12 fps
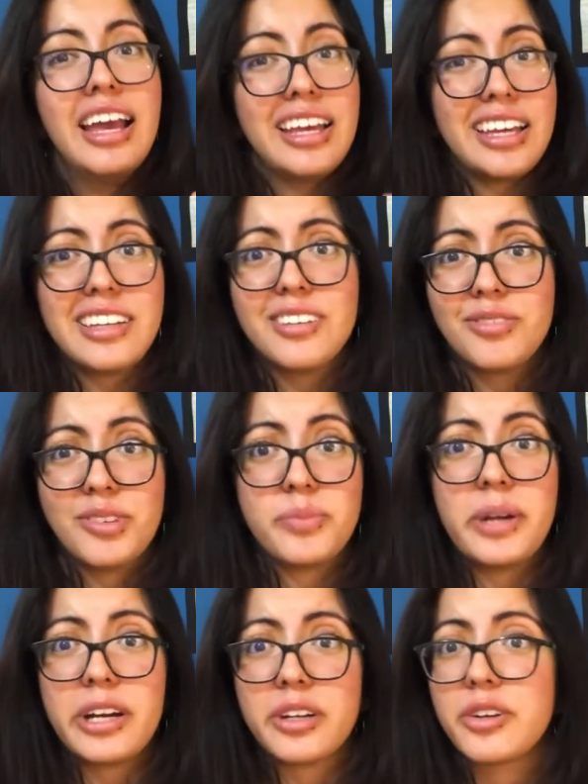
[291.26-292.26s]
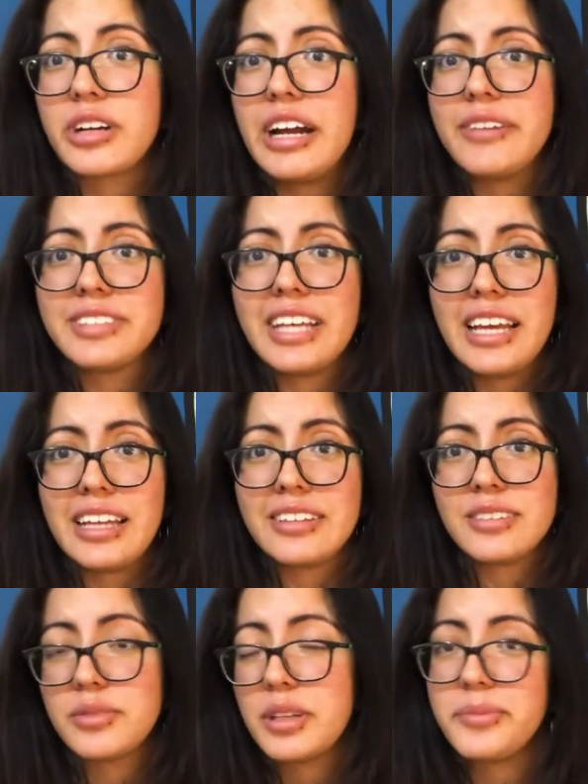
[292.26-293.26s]
in a few paragraphs and
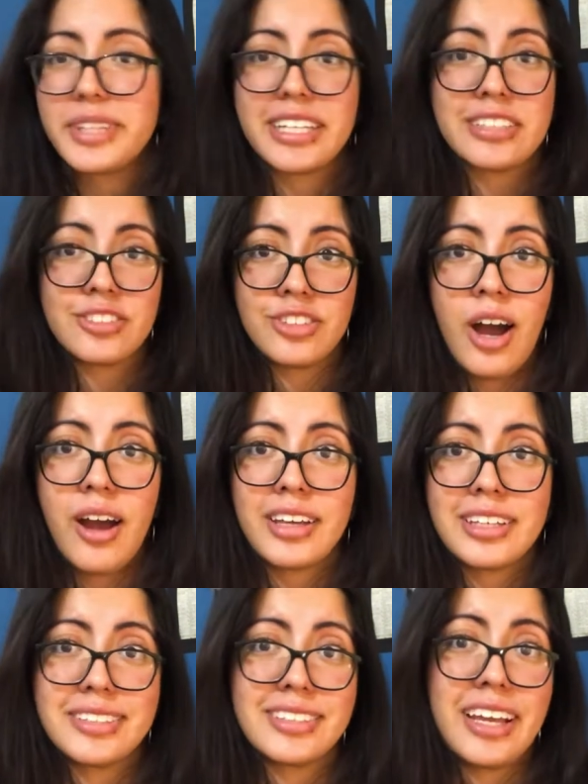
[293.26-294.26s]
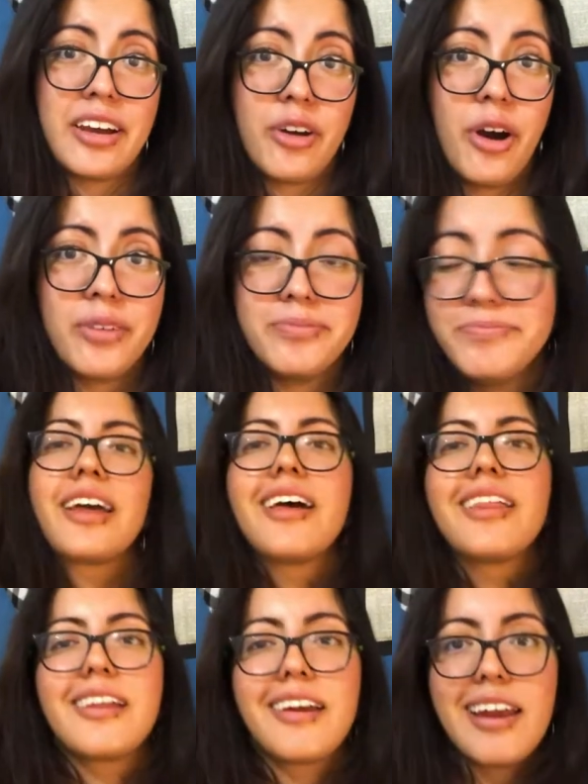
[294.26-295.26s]
sometimes that is not easy at all
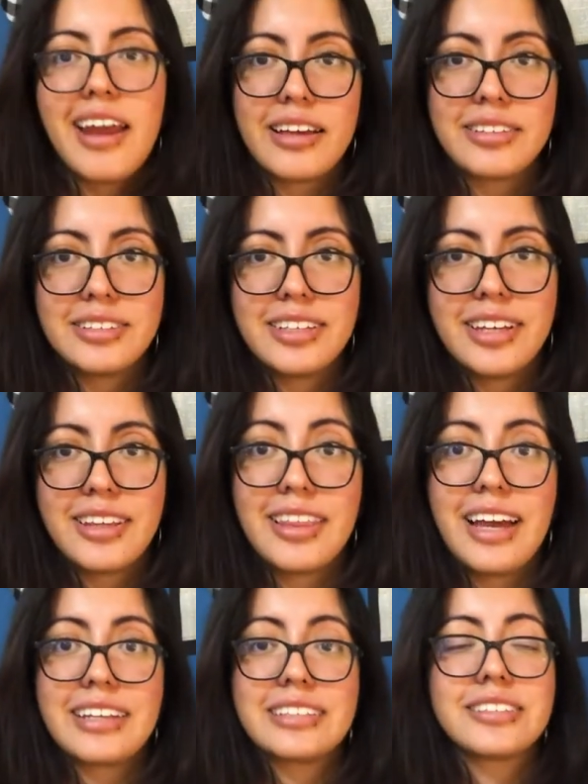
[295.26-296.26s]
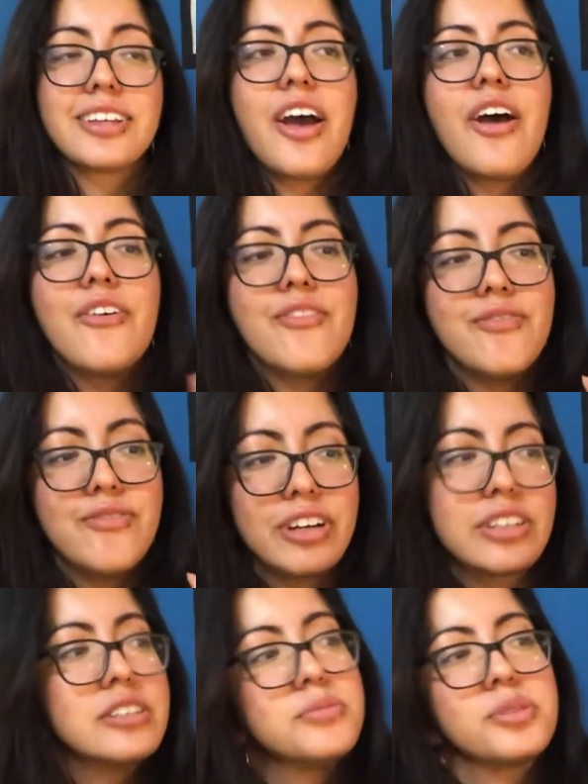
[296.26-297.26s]
the next thing that is
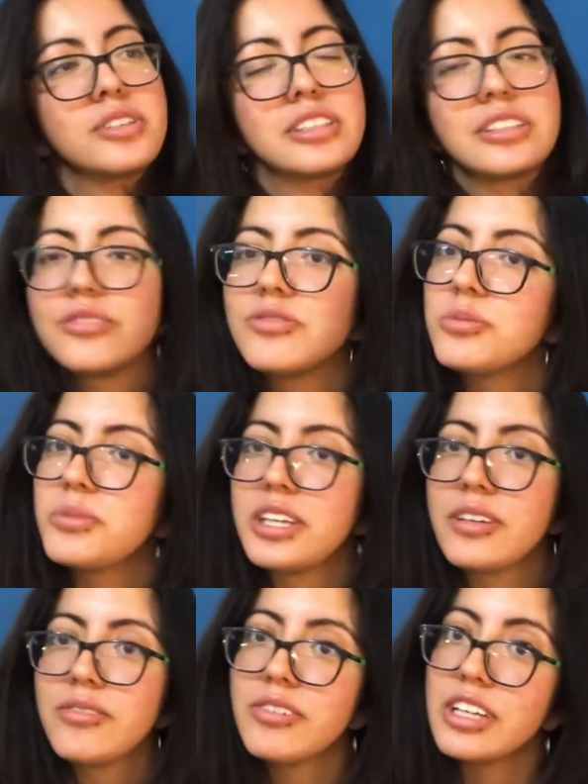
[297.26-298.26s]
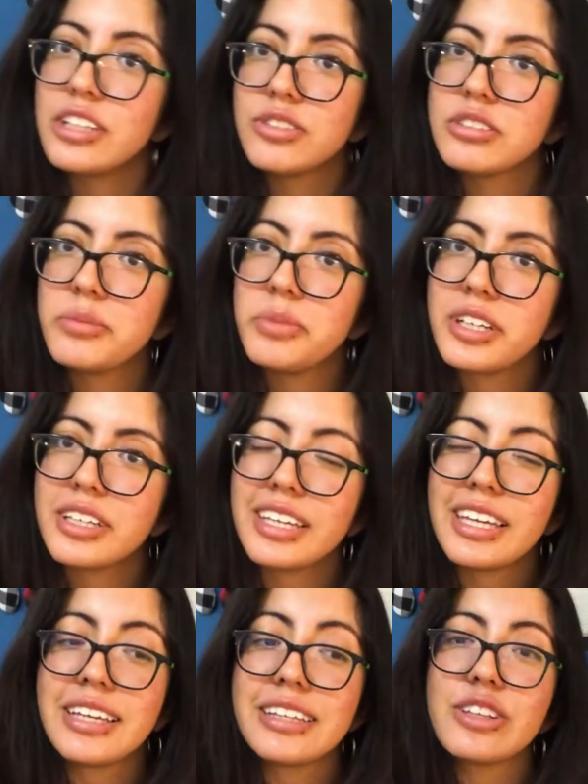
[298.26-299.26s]
very important for me when i choose a book
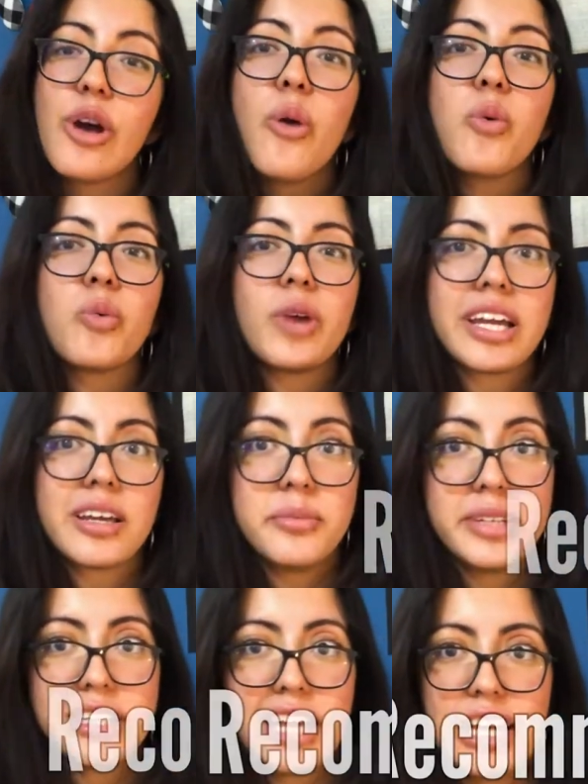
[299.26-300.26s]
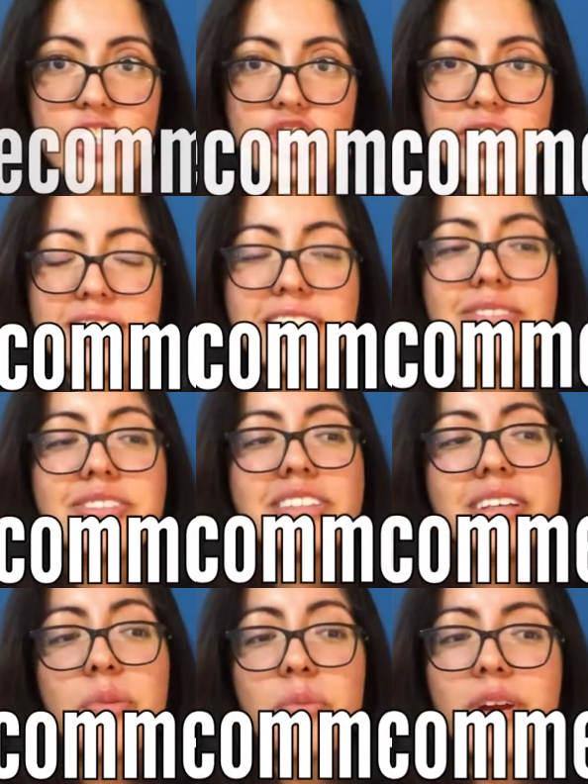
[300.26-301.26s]
is recommendations if
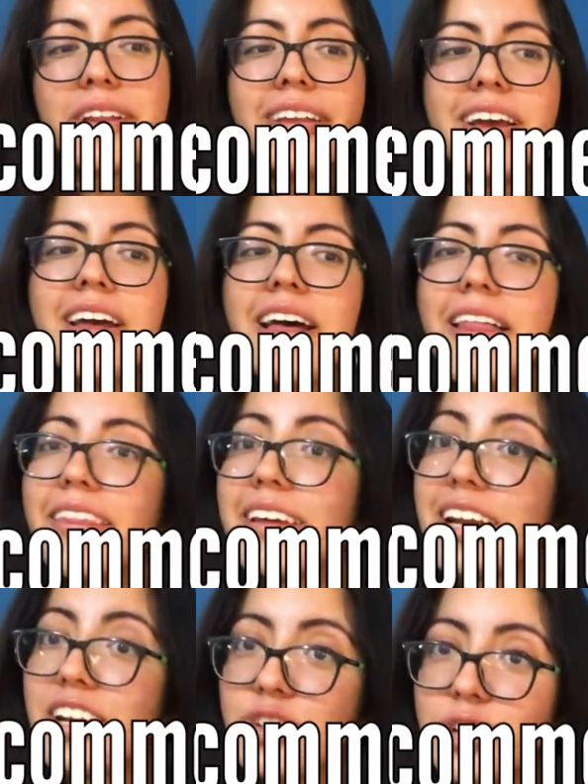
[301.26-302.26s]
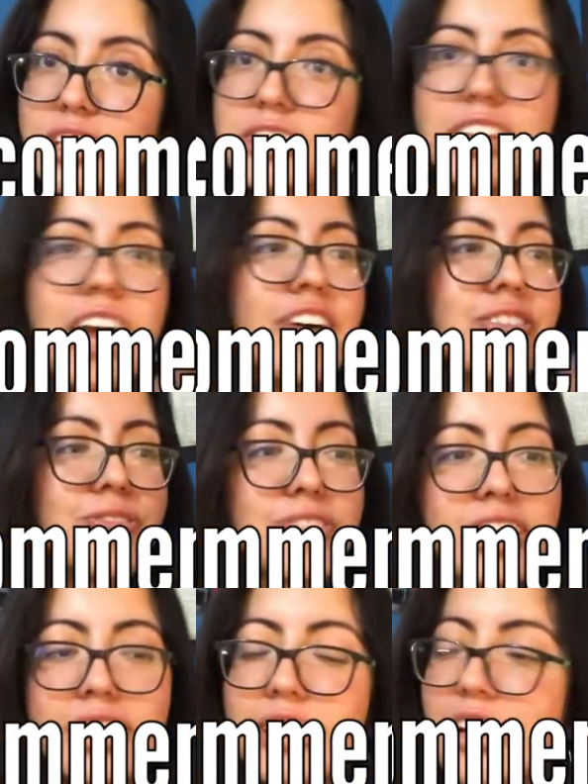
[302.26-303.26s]
someone that i trust a
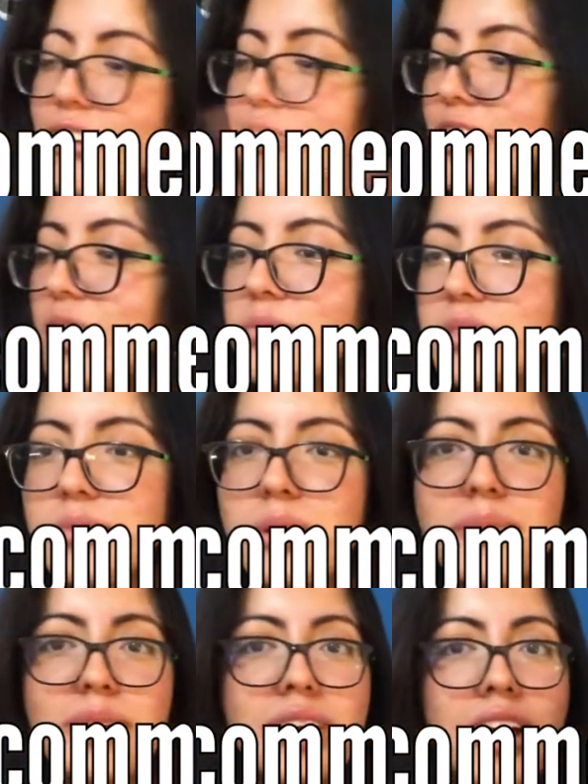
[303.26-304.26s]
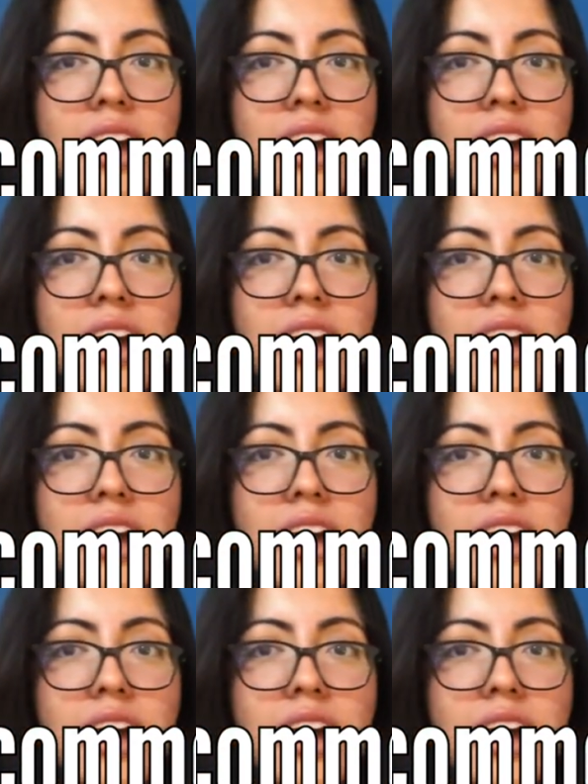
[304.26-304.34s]
friend a family member